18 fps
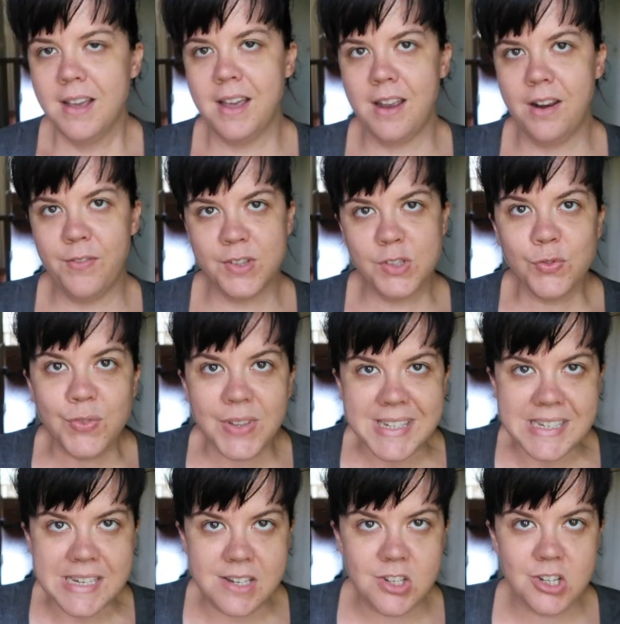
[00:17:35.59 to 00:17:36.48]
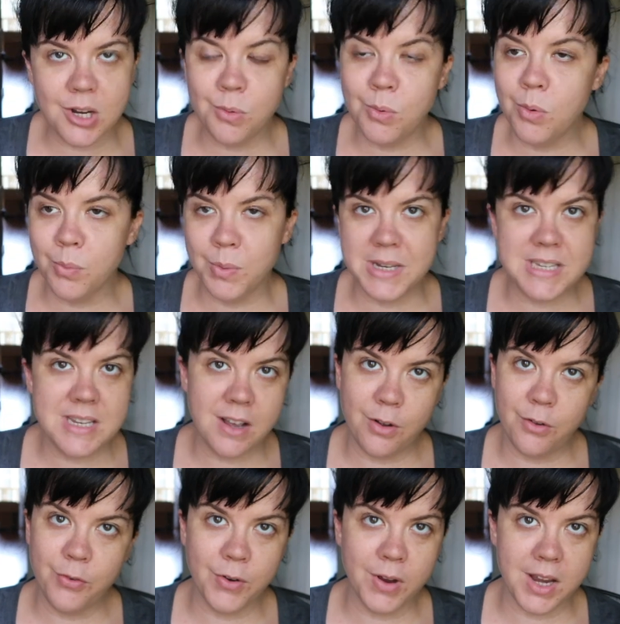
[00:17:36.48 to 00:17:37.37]
and if it's vintage, it will
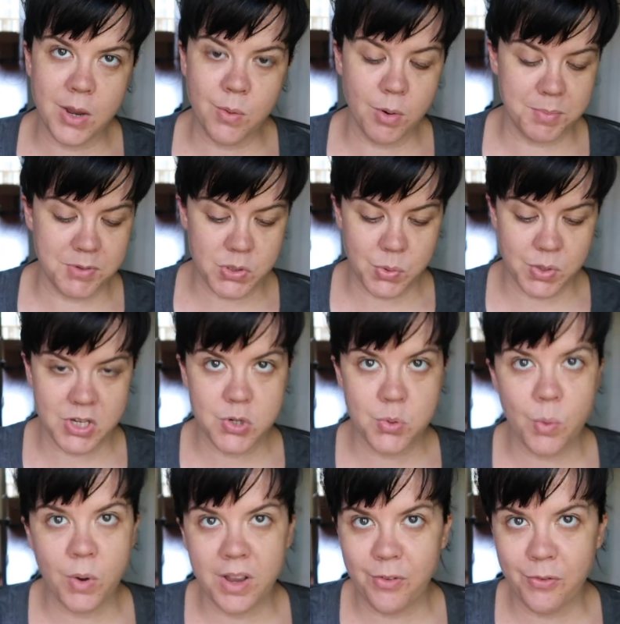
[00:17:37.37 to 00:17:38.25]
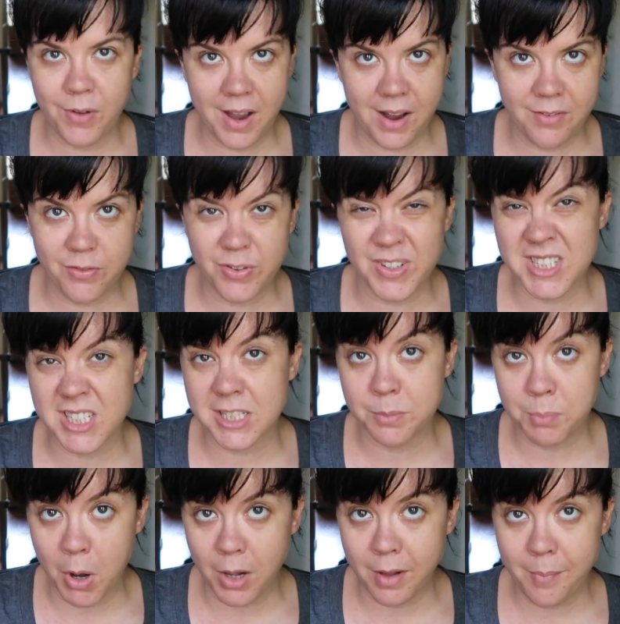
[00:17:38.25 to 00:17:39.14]
retail for anywhere between $25 if it's a
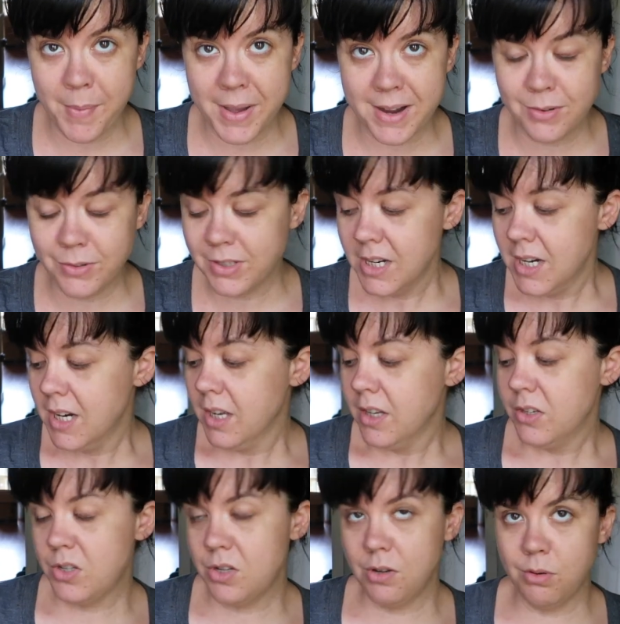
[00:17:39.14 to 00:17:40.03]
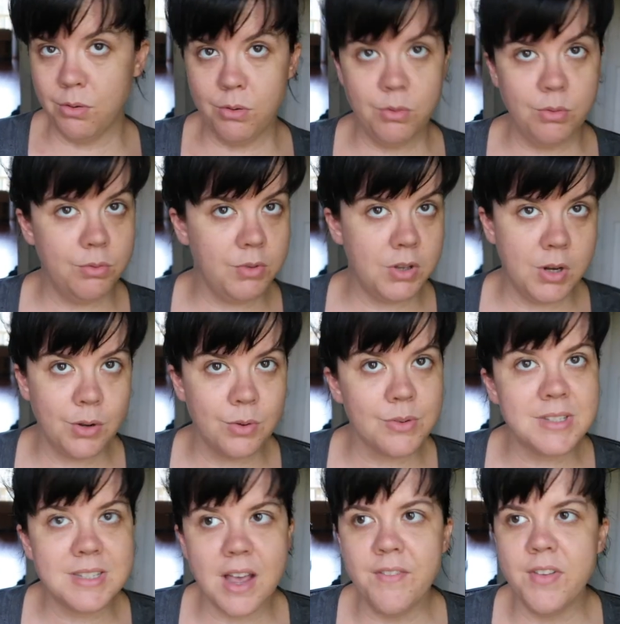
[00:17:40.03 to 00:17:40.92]
small amount to, you know,
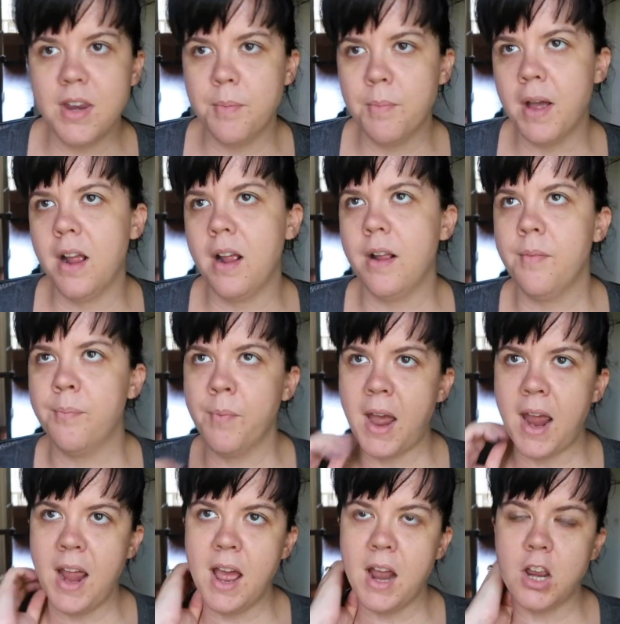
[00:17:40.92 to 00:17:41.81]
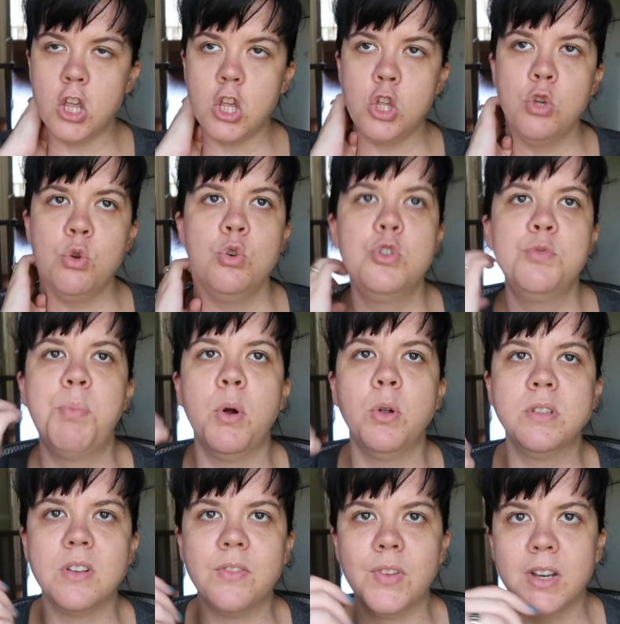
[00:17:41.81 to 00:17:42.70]
$70. I had a huge
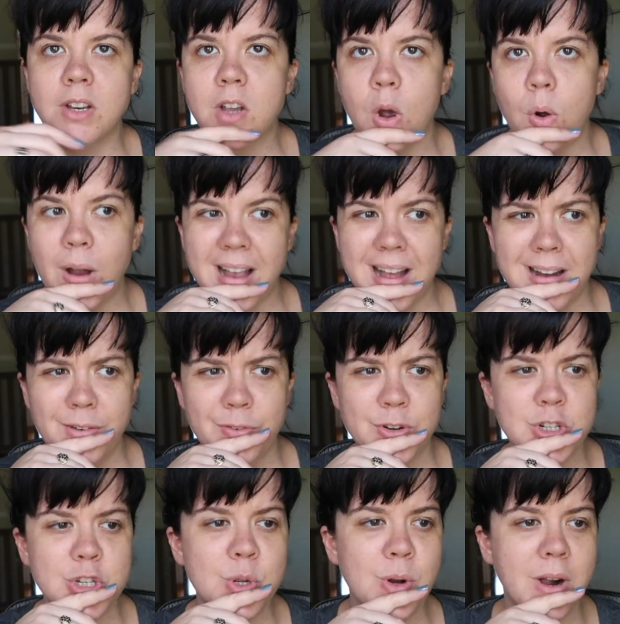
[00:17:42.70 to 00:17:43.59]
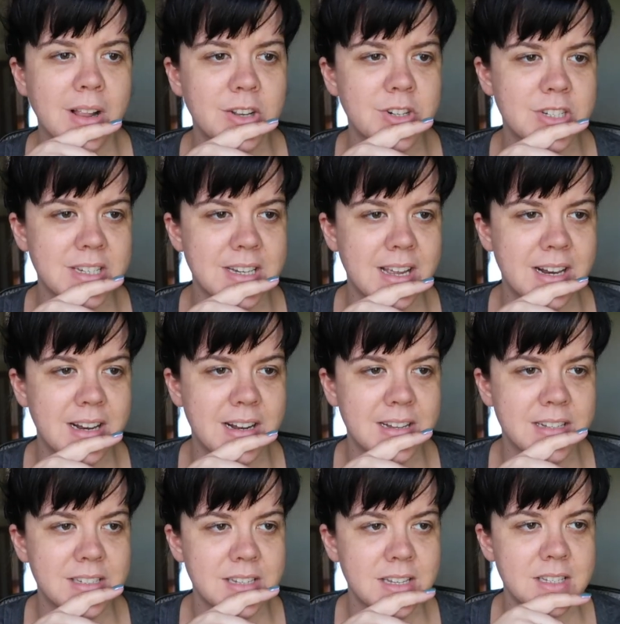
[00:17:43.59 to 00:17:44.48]
bolt of it go. I got it for
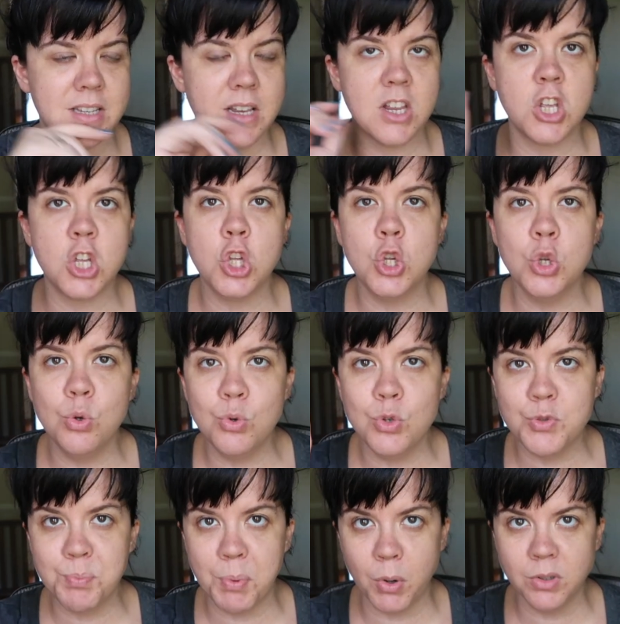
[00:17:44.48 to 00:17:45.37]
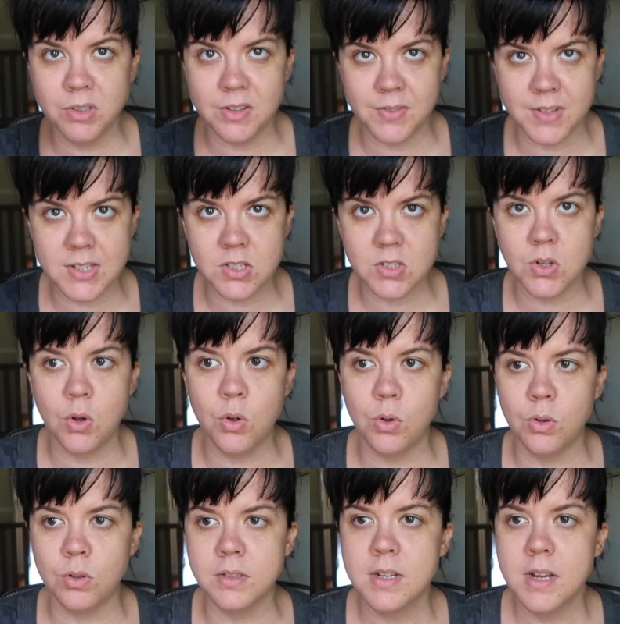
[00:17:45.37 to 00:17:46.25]
$2.99, and a huge bolt of it
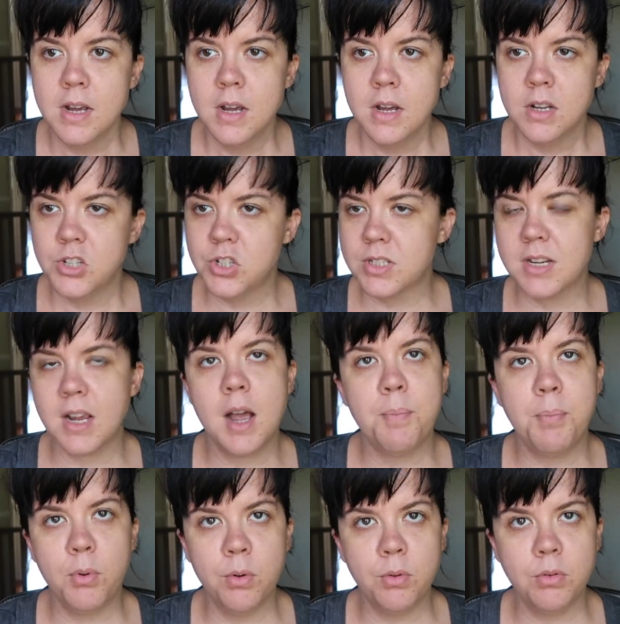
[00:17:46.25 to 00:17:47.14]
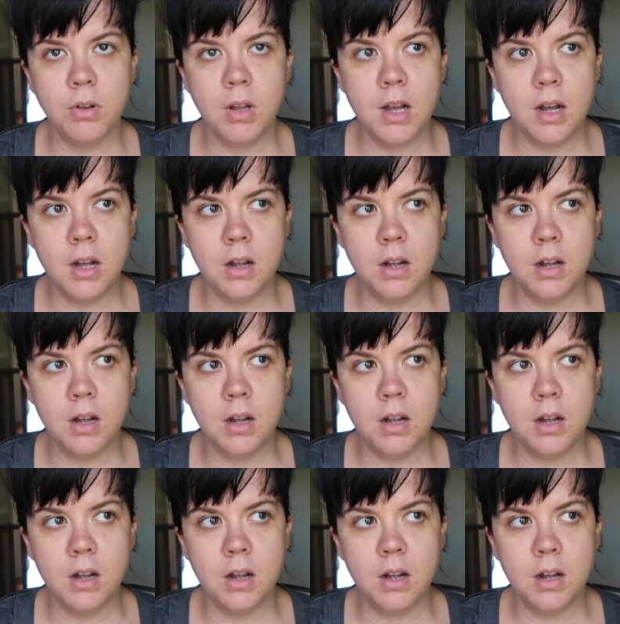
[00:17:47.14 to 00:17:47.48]
sold just a couple,